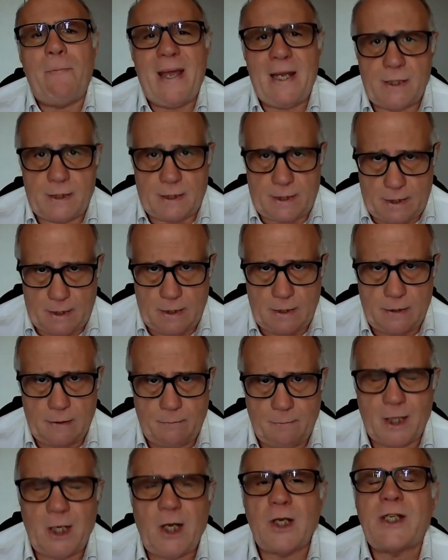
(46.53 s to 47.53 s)
basic
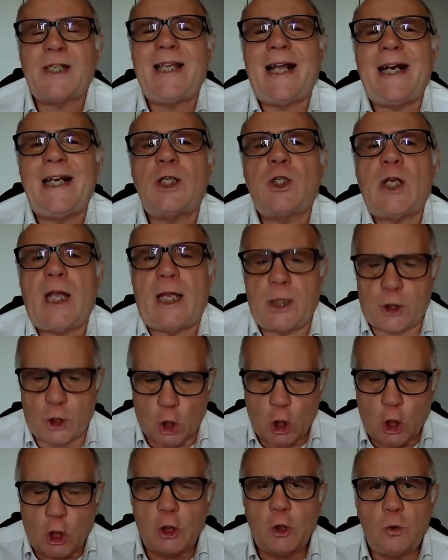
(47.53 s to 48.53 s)
because that
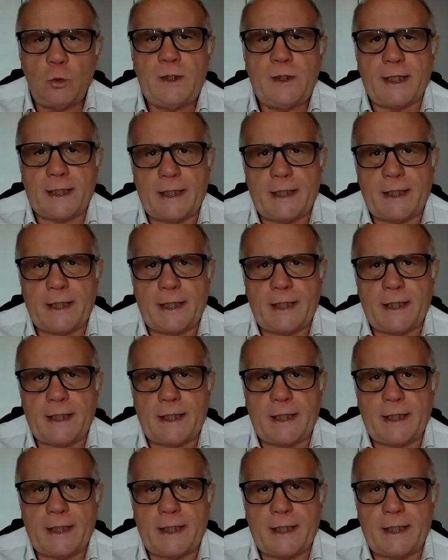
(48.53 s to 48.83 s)
is the glue